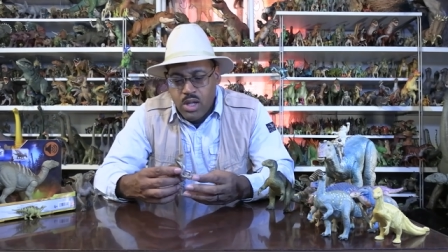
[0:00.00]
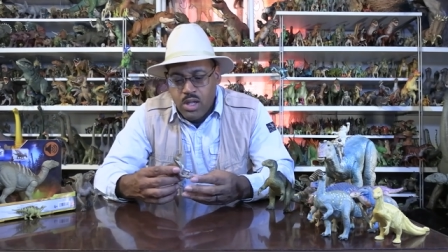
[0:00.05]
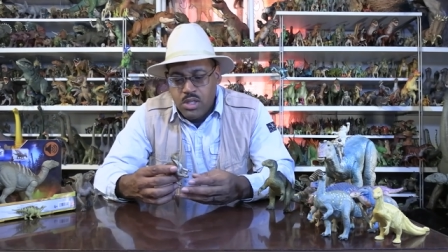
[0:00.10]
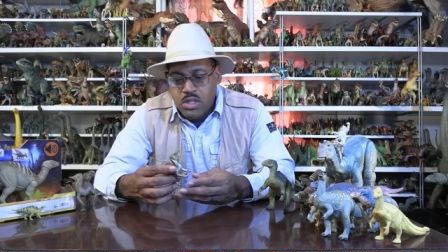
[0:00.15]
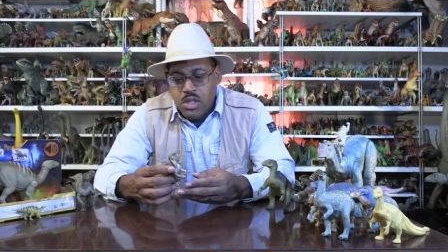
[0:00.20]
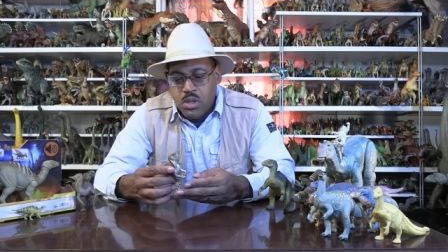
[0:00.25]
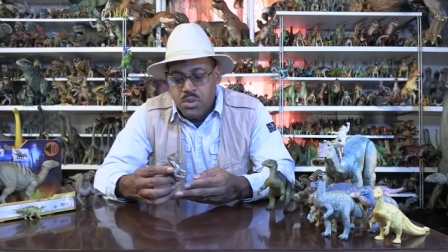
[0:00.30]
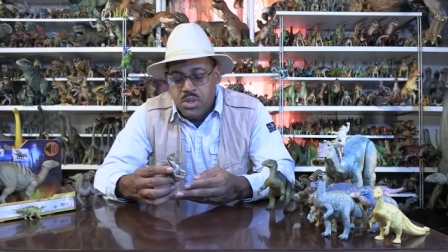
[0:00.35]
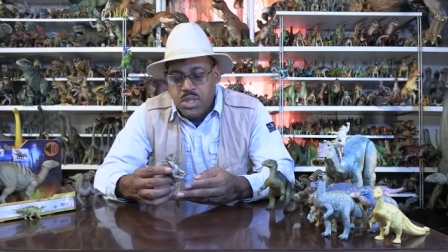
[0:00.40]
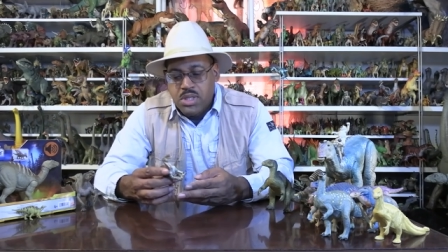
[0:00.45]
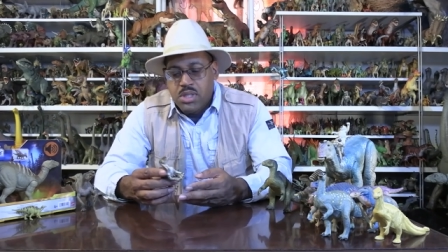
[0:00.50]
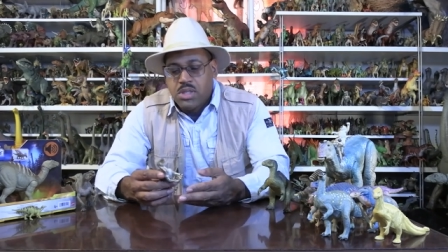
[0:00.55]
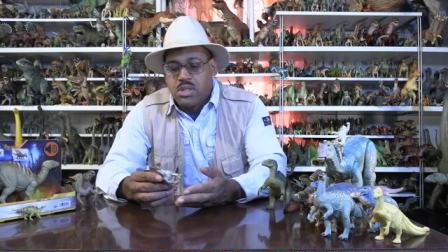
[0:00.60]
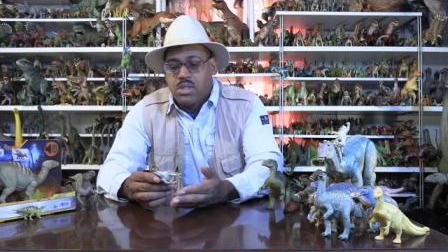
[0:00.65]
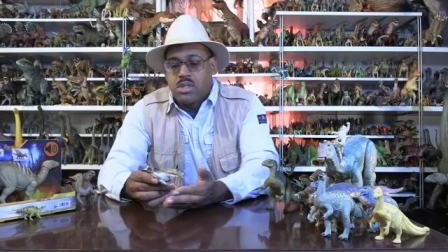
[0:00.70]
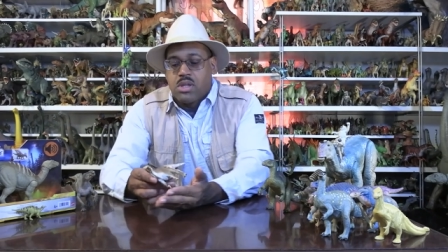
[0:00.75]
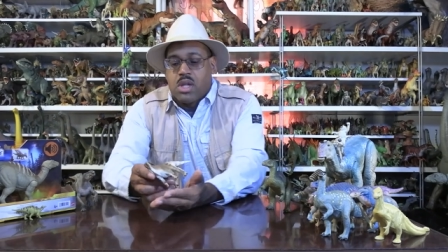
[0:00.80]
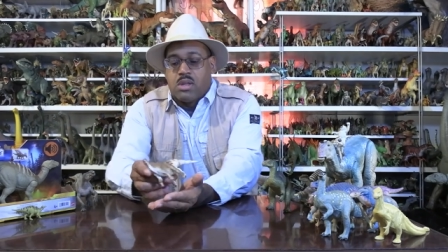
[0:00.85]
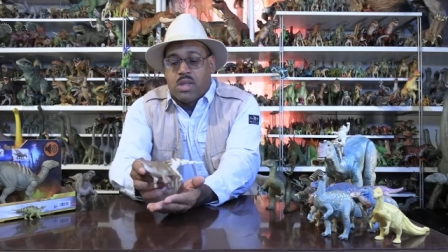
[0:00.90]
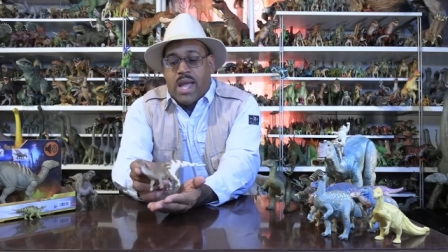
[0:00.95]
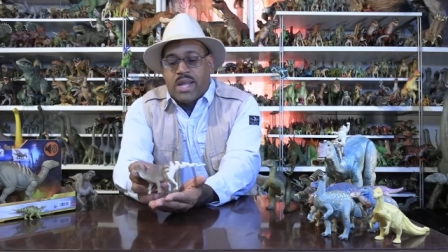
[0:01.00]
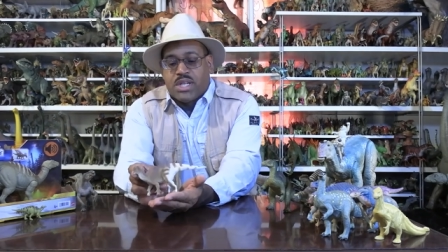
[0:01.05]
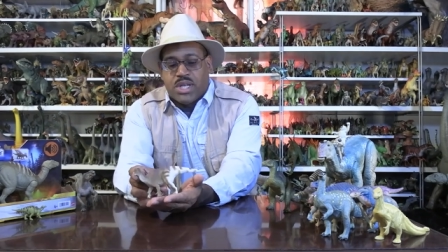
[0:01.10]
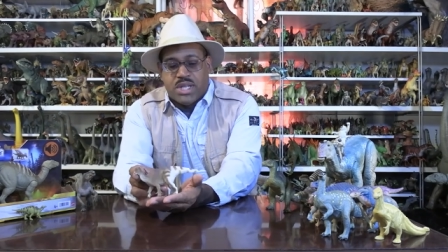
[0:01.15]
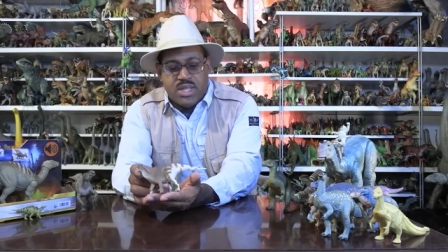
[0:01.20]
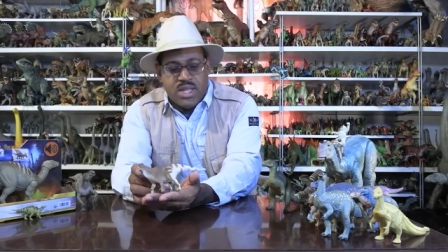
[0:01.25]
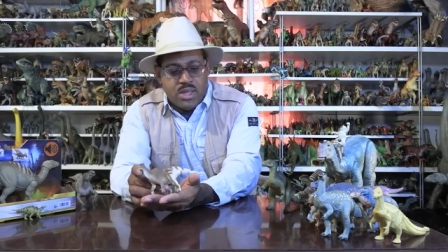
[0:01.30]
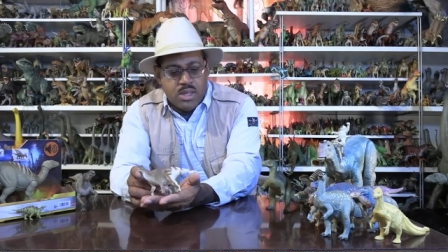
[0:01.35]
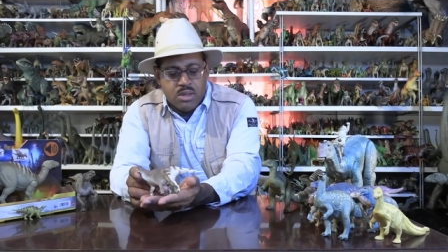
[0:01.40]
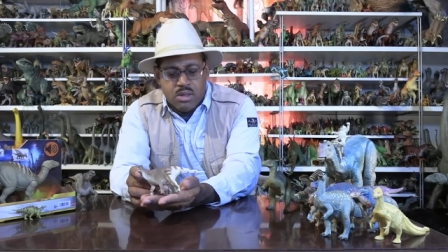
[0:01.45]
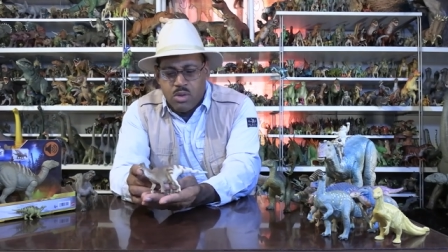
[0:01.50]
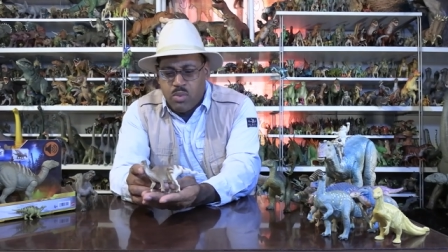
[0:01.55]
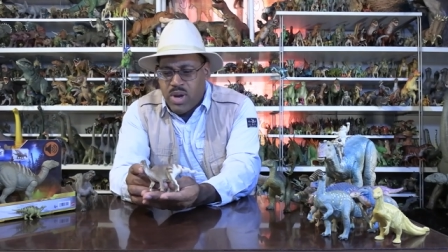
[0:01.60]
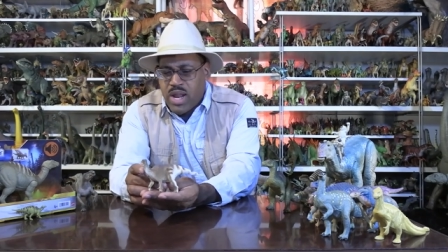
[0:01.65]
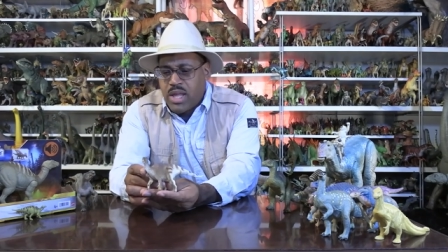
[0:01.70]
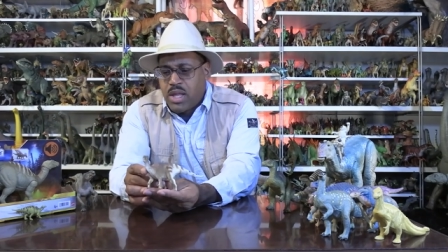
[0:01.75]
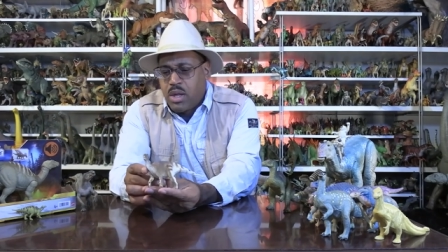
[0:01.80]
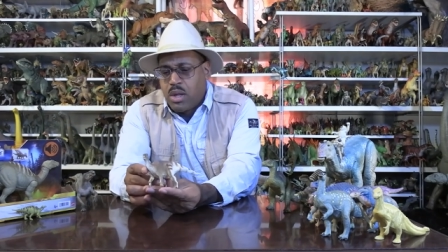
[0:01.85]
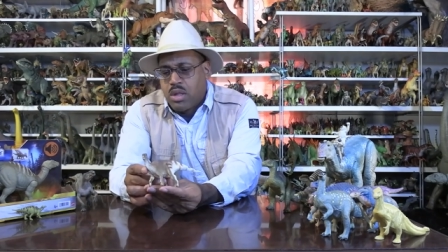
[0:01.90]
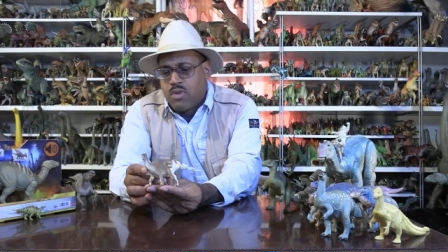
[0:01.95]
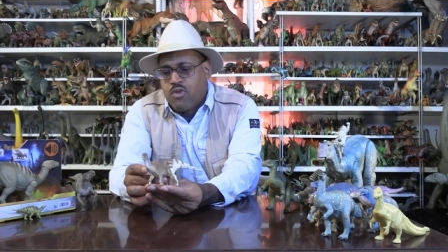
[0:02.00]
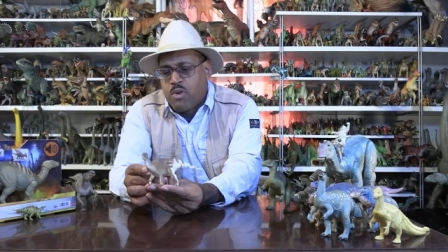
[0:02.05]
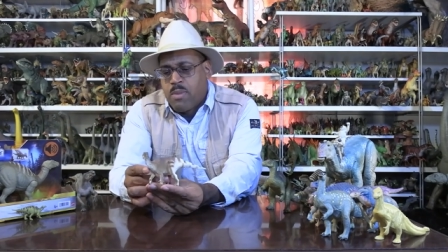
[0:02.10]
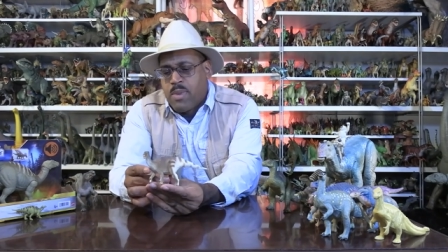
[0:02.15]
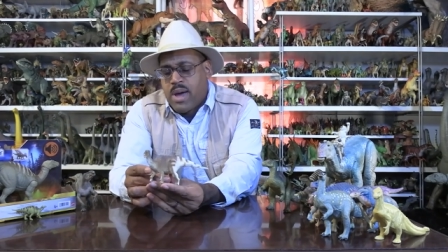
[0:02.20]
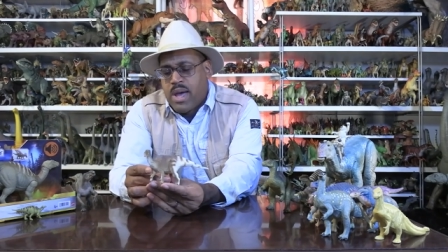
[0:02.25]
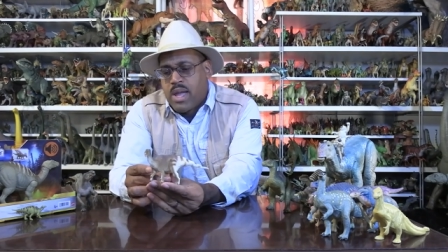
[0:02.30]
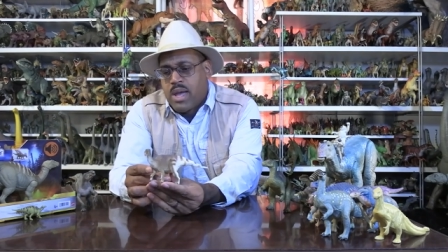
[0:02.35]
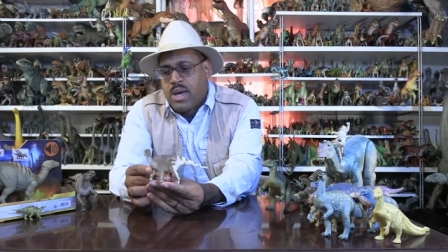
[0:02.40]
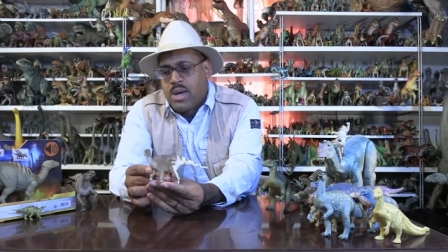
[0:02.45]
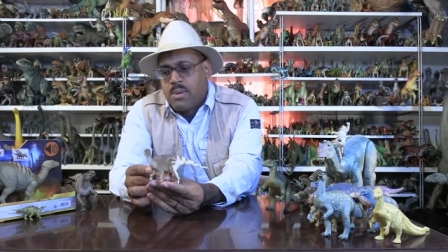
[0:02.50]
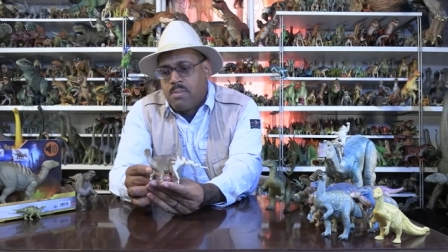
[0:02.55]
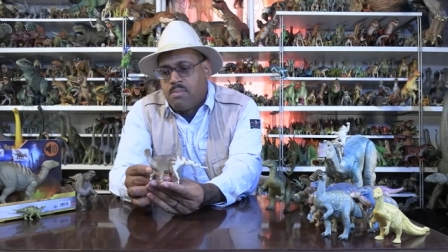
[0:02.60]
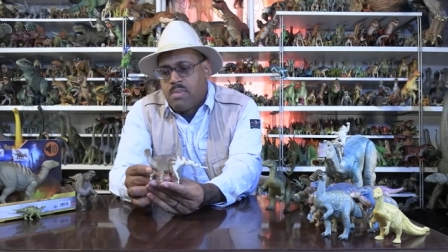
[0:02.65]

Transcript: So this is actually I think this is the one I use for my uh,